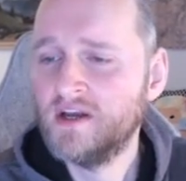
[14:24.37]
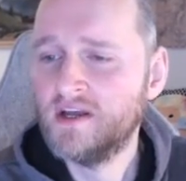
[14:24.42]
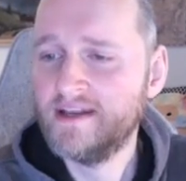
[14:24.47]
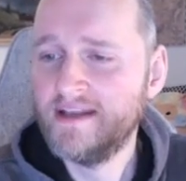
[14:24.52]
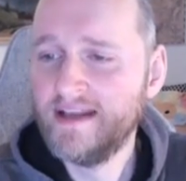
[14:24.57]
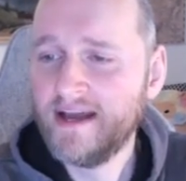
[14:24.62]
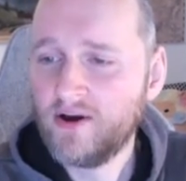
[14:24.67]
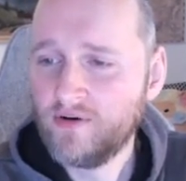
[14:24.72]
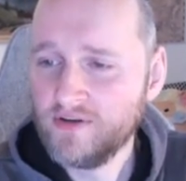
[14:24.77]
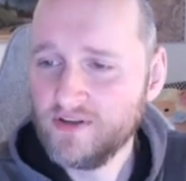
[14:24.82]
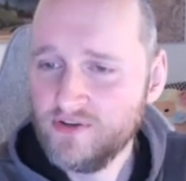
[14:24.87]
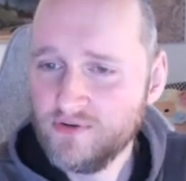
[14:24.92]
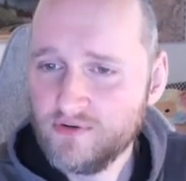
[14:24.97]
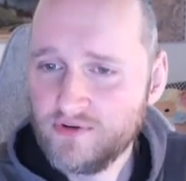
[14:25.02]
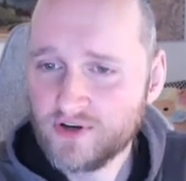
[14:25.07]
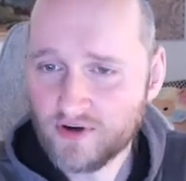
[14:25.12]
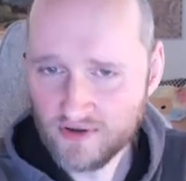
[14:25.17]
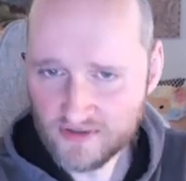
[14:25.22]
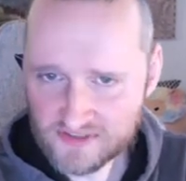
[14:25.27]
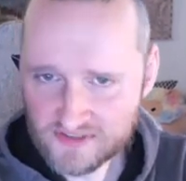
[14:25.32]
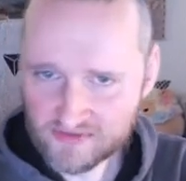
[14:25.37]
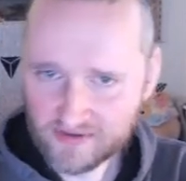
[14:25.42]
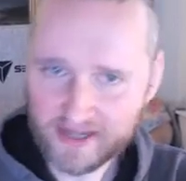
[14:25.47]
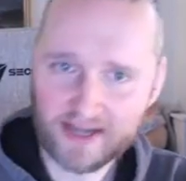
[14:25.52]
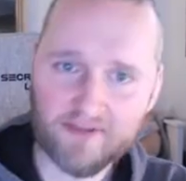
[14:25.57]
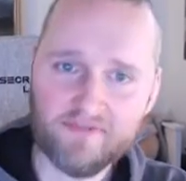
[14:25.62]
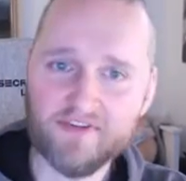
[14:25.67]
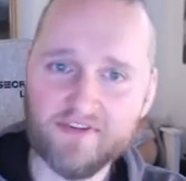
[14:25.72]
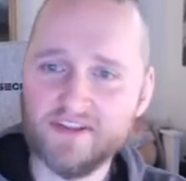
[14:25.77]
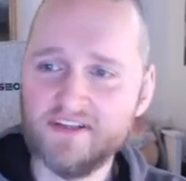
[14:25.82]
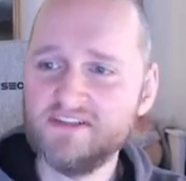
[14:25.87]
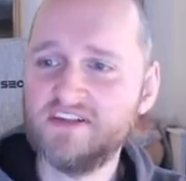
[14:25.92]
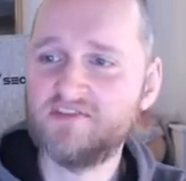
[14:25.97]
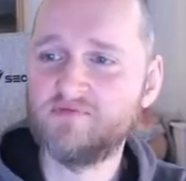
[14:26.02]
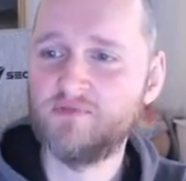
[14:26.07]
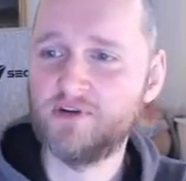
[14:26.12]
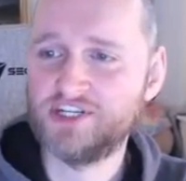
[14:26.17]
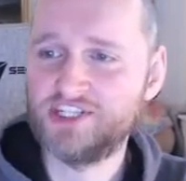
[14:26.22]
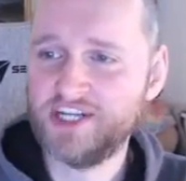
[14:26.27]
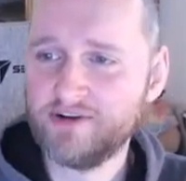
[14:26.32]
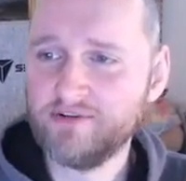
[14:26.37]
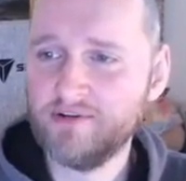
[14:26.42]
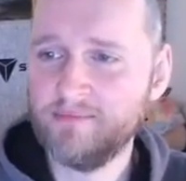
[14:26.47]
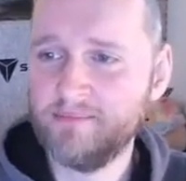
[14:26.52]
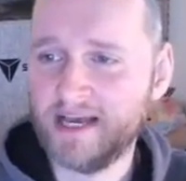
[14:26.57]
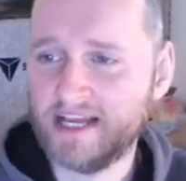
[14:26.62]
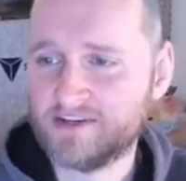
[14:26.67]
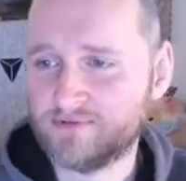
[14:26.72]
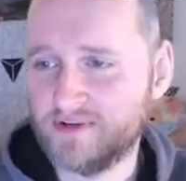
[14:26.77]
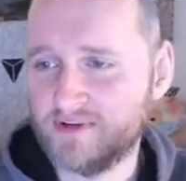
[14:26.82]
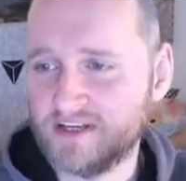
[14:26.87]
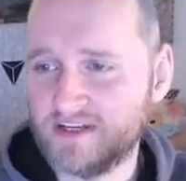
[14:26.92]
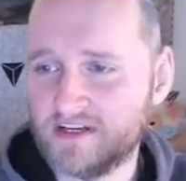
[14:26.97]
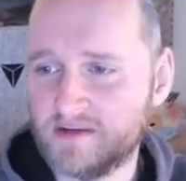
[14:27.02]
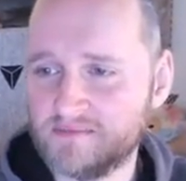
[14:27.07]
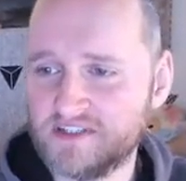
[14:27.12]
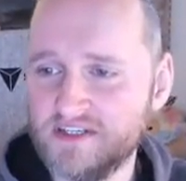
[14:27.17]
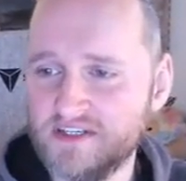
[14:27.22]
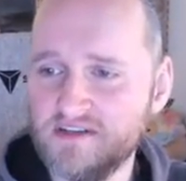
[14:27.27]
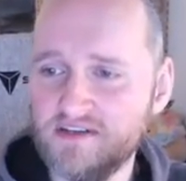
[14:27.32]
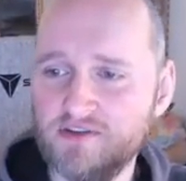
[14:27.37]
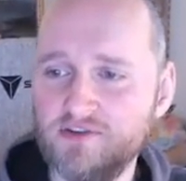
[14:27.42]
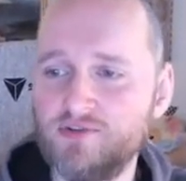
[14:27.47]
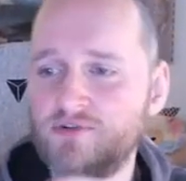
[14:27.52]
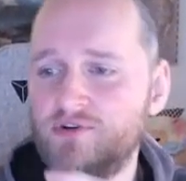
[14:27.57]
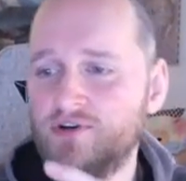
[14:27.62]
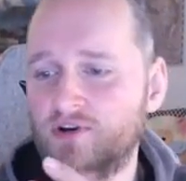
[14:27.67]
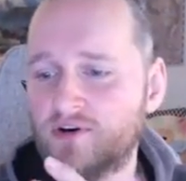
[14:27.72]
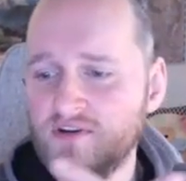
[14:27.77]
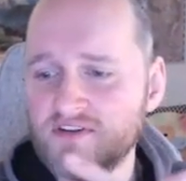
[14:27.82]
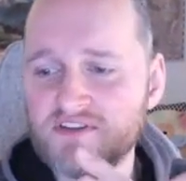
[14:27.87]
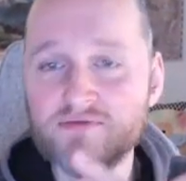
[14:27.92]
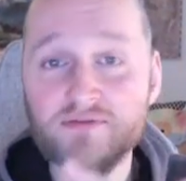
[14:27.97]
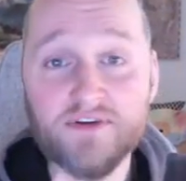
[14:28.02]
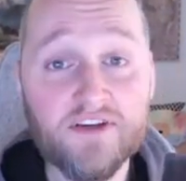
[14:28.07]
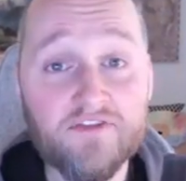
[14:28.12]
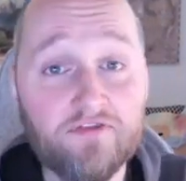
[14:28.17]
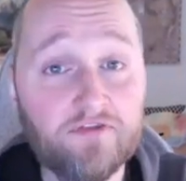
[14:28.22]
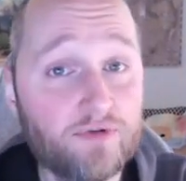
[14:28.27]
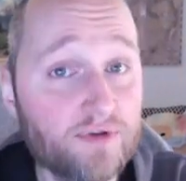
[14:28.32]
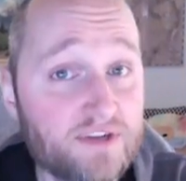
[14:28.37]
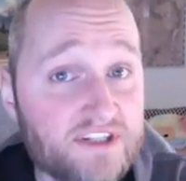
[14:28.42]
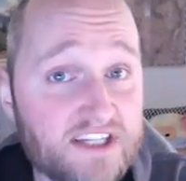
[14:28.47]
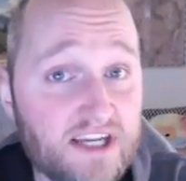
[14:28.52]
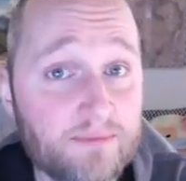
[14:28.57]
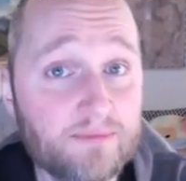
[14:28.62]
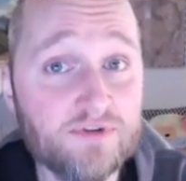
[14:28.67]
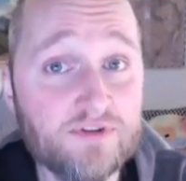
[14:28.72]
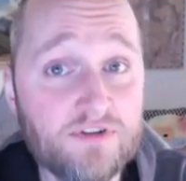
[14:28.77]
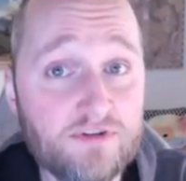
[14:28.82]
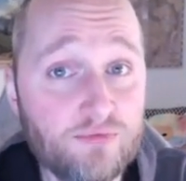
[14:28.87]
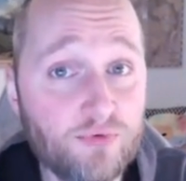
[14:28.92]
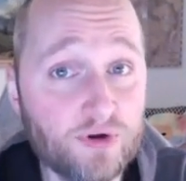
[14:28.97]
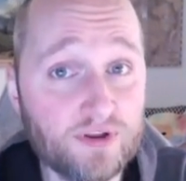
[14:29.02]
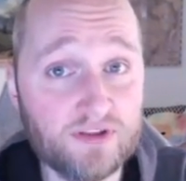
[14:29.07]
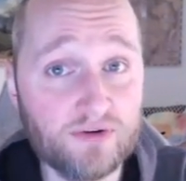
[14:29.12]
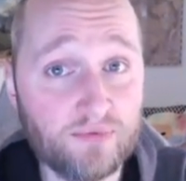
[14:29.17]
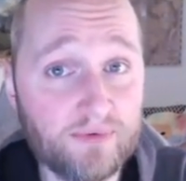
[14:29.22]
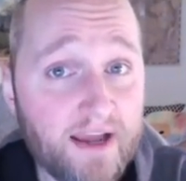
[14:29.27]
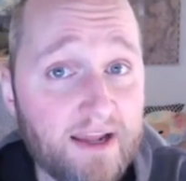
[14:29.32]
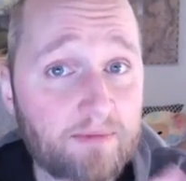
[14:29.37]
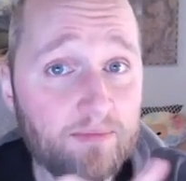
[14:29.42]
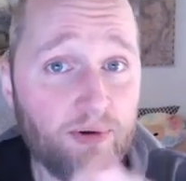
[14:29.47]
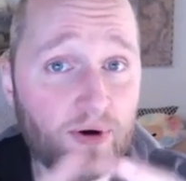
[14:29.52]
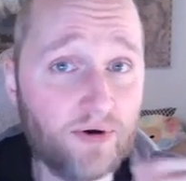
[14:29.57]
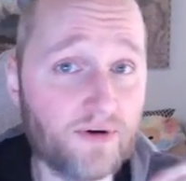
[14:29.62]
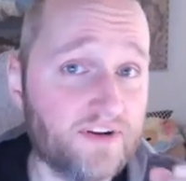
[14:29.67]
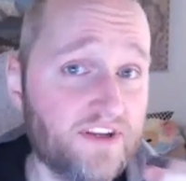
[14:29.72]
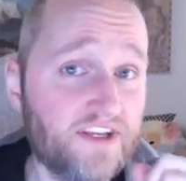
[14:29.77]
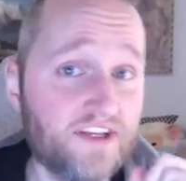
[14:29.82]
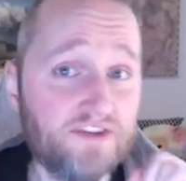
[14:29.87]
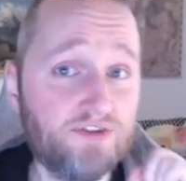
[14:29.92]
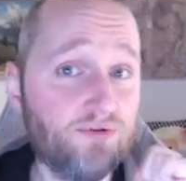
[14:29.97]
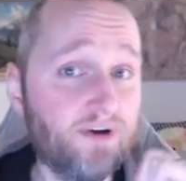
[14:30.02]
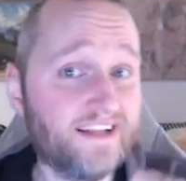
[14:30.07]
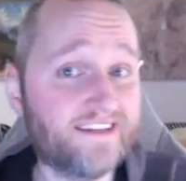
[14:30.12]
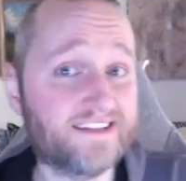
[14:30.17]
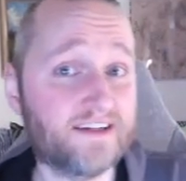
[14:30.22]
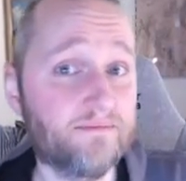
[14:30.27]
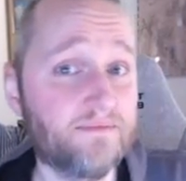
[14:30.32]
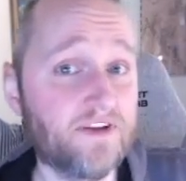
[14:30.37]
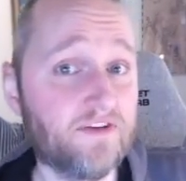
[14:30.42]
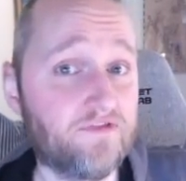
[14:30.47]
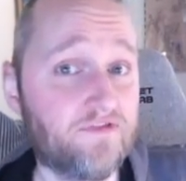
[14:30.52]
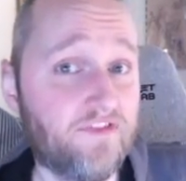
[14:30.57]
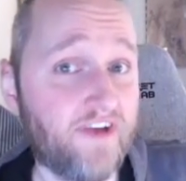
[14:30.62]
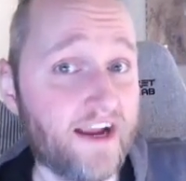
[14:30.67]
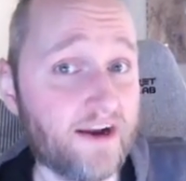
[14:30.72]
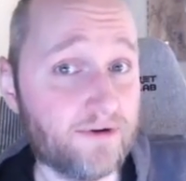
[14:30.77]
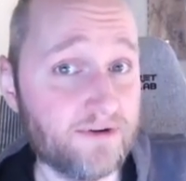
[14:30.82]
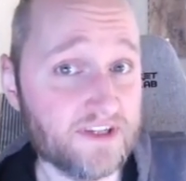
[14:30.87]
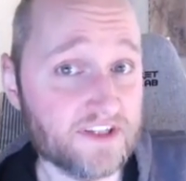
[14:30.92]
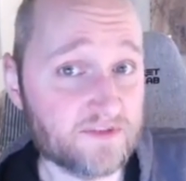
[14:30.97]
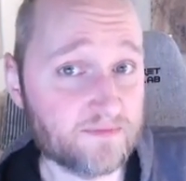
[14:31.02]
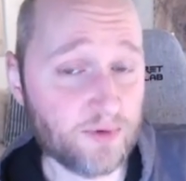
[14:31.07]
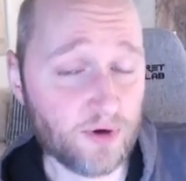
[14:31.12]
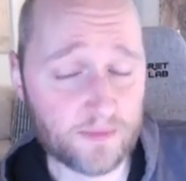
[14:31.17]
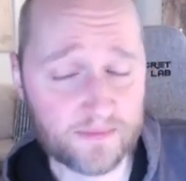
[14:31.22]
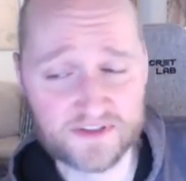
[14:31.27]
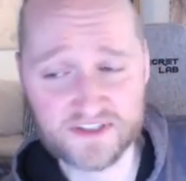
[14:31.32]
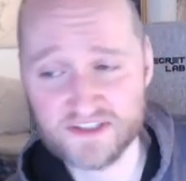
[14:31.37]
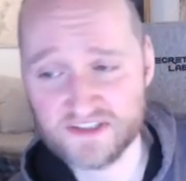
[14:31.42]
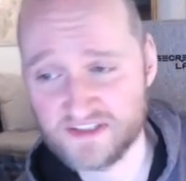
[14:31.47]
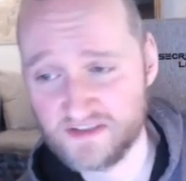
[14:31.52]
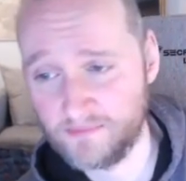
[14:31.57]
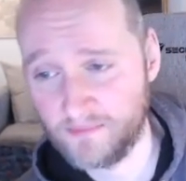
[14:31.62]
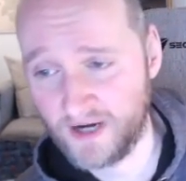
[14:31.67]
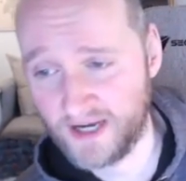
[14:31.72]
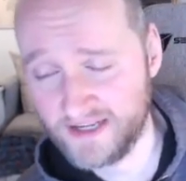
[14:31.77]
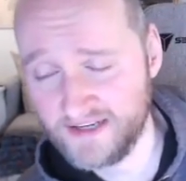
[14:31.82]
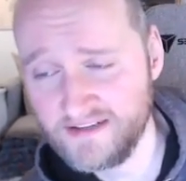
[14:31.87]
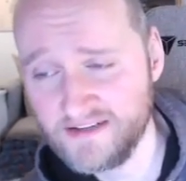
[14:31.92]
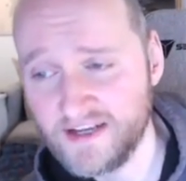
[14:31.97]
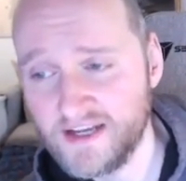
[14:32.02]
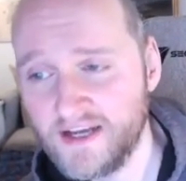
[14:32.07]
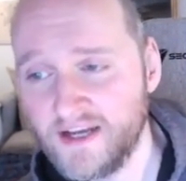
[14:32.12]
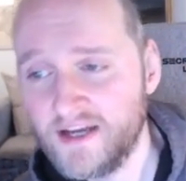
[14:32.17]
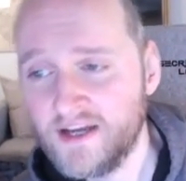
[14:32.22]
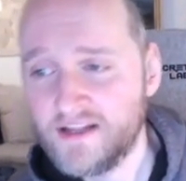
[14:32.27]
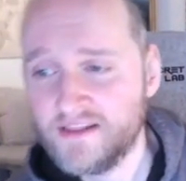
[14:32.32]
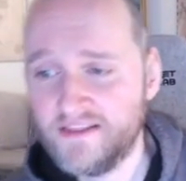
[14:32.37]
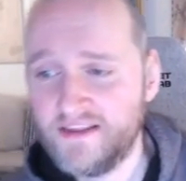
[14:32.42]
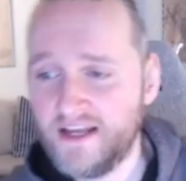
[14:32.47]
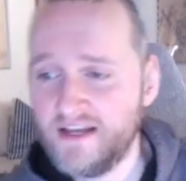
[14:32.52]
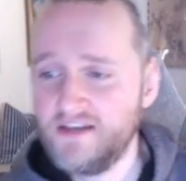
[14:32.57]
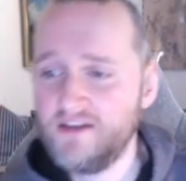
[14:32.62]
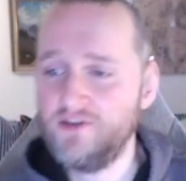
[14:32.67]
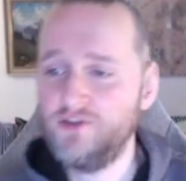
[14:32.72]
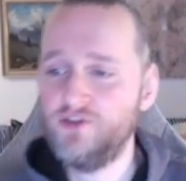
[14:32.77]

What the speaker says: Now, you could also have, and this is where gerrymandering comes in, you could also, if, for example, you were the red party and you had some nefarious purposes in mind, then